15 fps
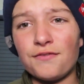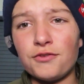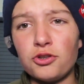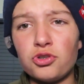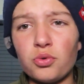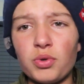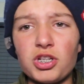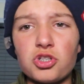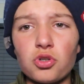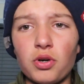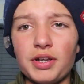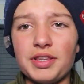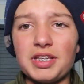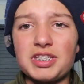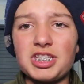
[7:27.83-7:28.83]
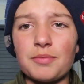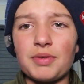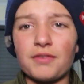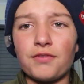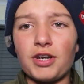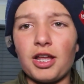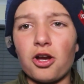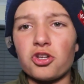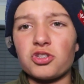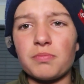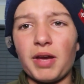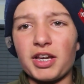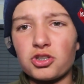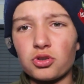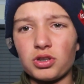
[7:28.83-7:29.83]
If you do enjoy these tipping videos,
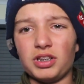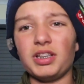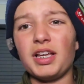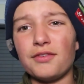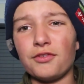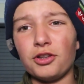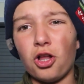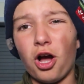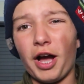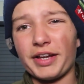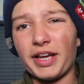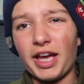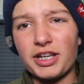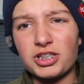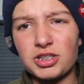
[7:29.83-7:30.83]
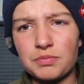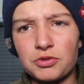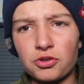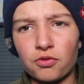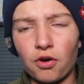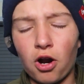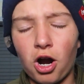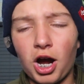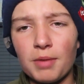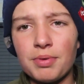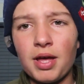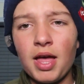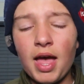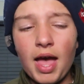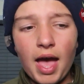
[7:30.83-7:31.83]
make sure to leave a like and
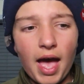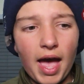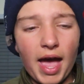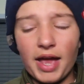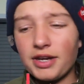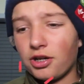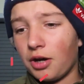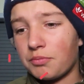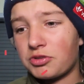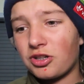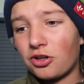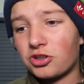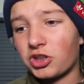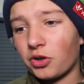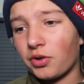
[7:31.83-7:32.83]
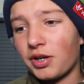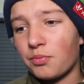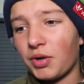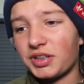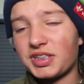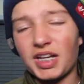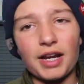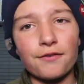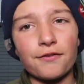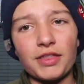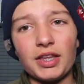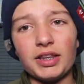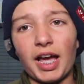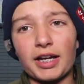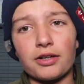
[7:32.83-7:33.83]
subscribe. And I'm so sorry once again for
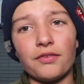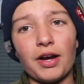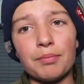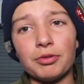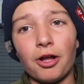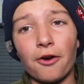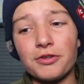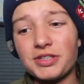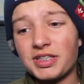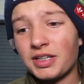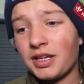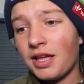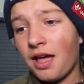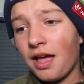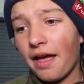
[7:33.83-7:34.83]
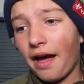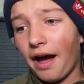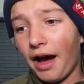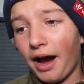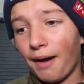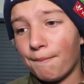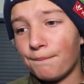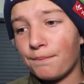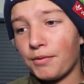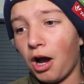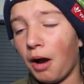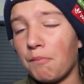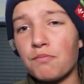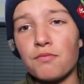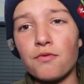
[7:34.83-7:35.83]
the lack of uploads.
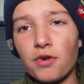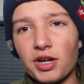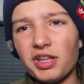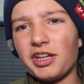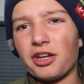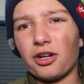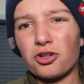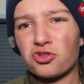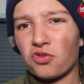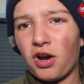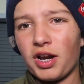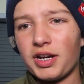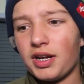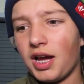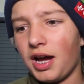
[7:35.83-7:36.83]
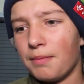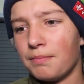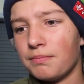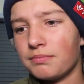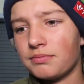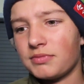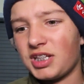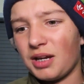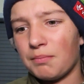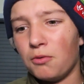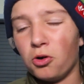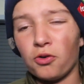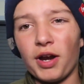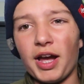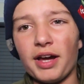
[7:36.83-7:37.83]
I'm really going to try and get
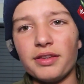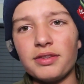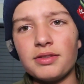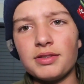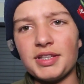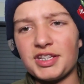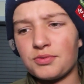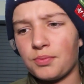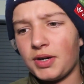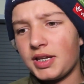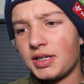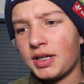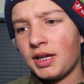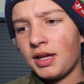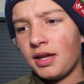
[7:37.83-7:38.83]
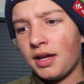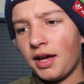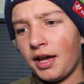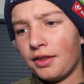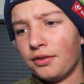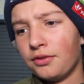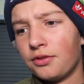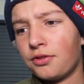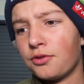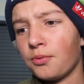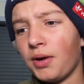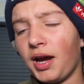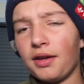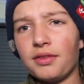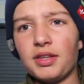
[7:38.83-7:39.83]
more out this week and
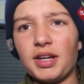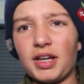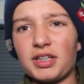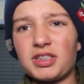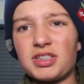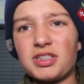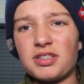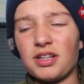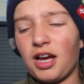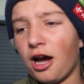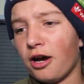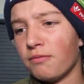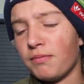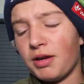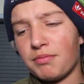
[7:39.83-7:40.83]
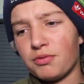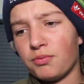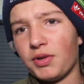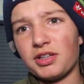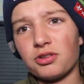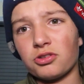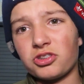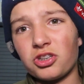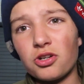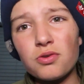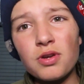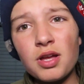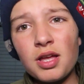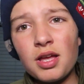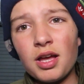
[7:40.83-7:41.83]
throughout the next maybe week or
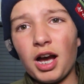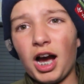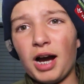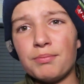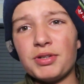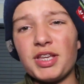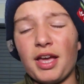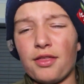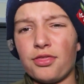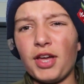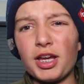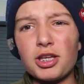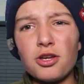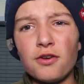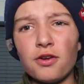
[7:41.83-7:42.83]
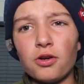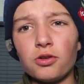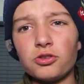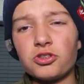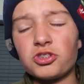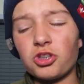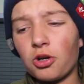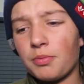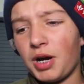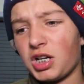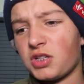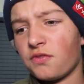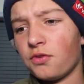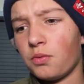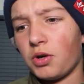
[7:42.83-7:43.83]
two. But yeah, thank you so
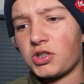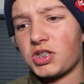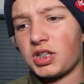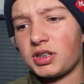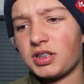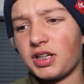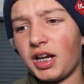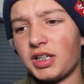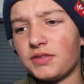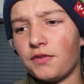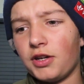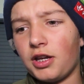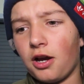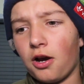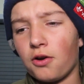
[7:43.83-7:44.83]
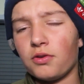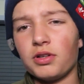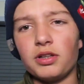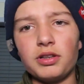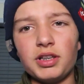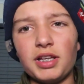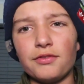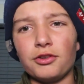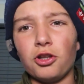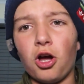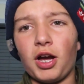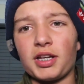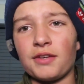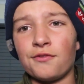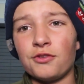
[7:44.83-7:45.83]
much for watching today's video. Leave a
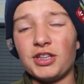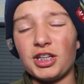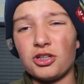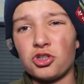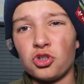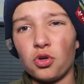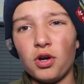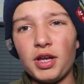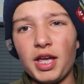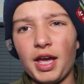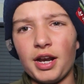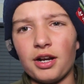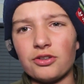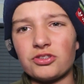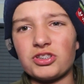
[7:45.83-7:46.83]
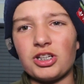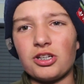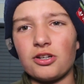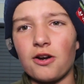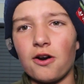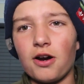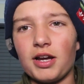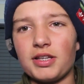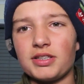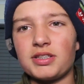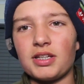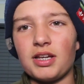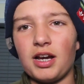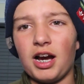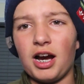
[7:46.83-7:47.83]
like if you did enjoy, and I'll see you
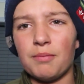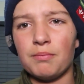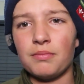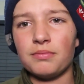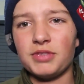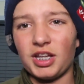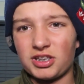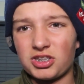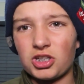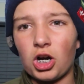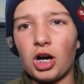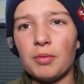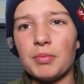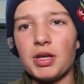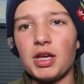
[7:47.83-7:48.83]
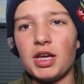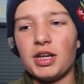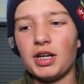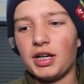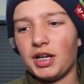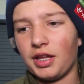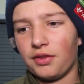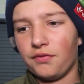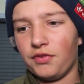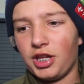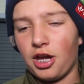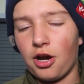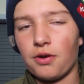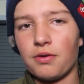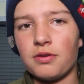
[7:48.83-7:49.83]
guys next time in another
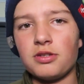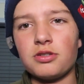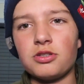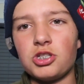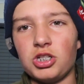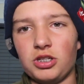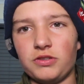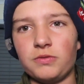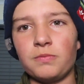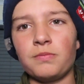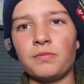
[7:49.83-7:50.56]
video. Cheers.